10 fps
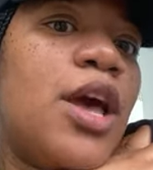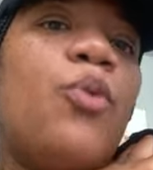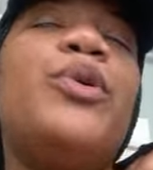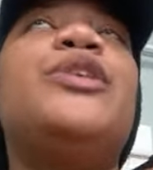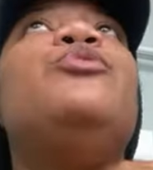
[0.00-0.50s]

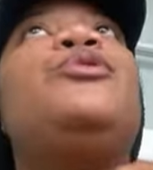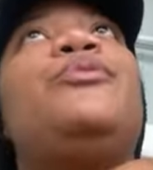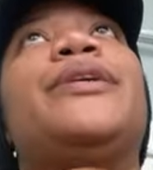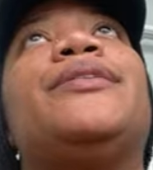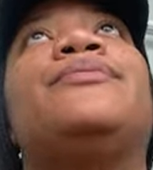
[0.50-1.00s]
Well, you do
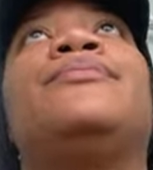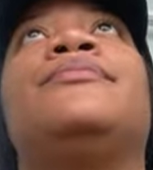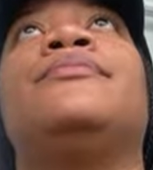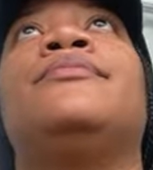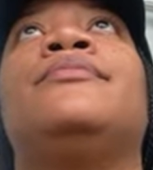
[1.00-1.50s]
it.
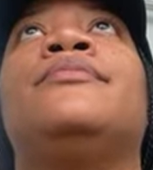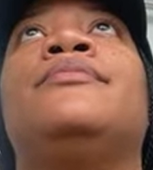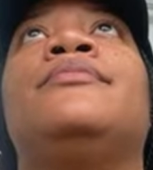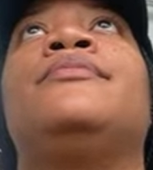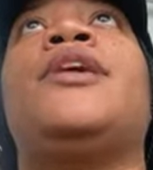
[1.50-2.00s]

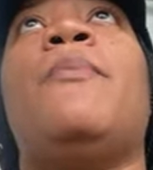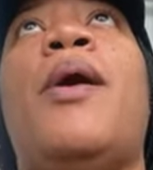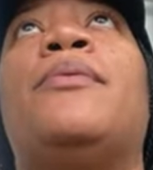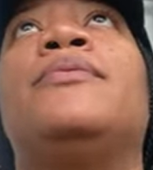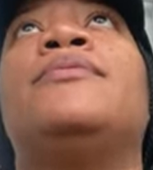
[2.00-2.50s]
Come
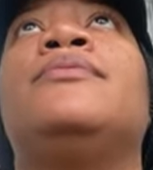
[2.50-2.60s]
on.